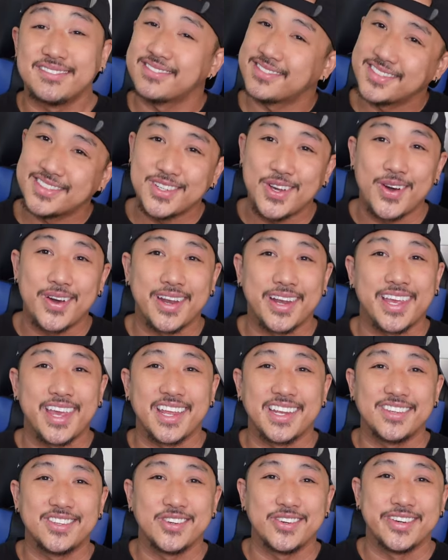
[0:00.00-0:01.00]
Let's go ahead and
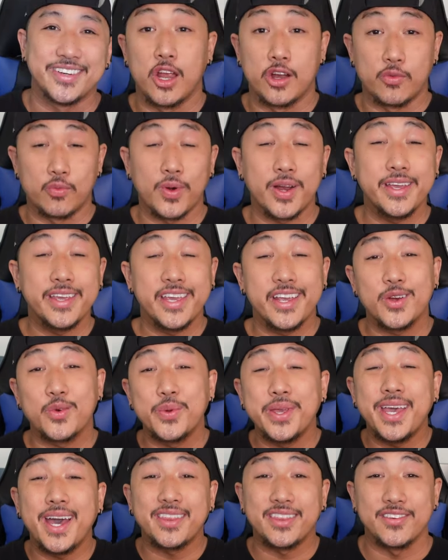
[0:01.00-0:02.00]
get into it. Right here,
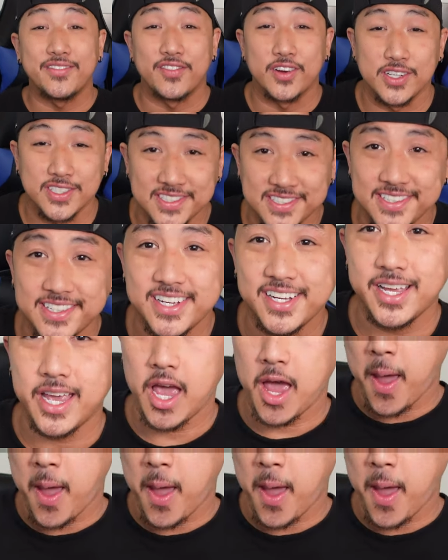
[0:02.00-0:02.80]
we got the first look.